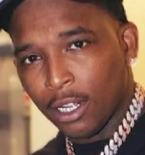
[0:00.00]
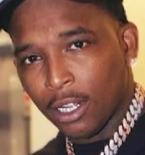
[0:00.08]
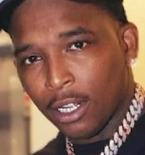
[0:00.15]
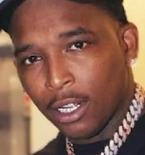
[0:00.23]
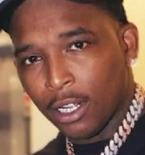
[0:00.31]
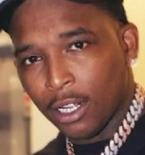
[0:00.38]

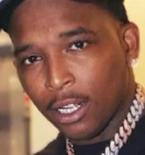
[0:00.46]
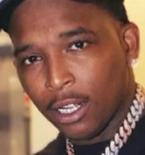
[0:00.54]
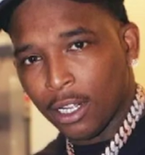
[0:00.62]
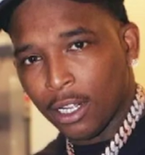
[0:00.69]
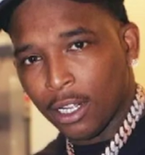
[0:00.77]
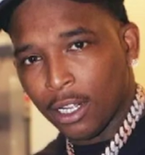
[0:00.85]

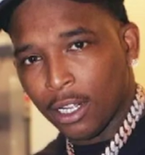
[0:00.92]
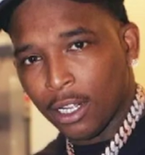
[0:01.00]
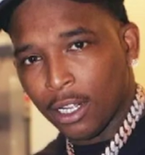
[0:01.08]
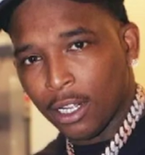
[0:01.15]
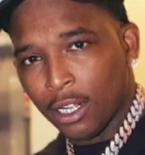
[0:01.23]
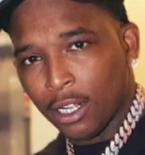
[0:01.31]

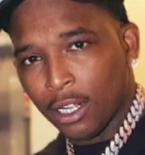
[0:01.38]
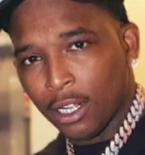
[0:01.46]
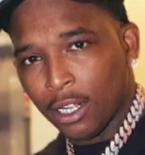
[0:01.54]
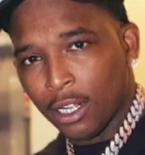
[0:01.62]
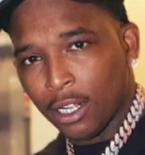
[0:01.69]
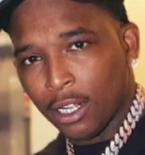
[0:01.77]

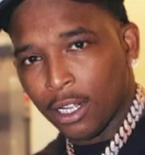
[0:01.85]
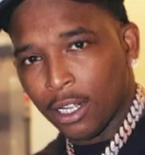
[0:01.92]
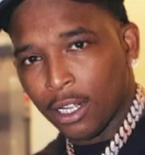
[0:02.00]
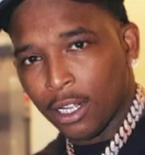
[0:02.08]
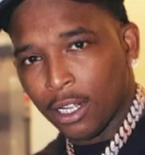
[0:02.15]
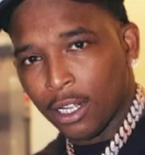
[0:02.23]

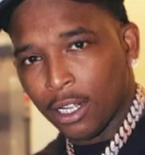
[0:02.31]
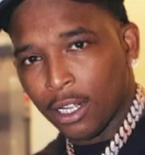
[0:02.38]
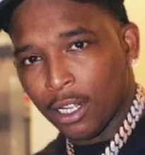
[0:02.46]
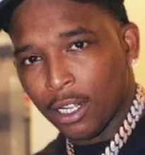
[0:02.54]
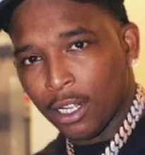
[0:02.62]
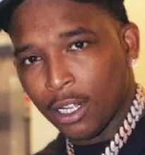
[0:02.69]

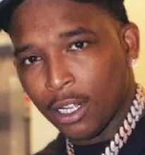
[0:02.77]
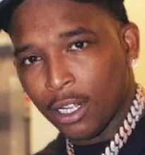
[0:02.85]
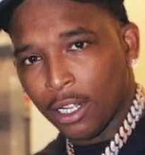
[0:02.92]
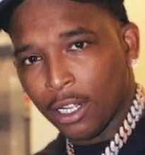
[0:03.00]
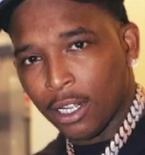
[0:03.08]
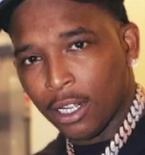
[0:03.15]

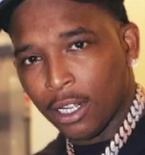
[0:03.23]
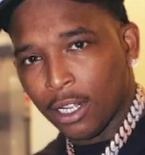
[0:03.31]
(silence)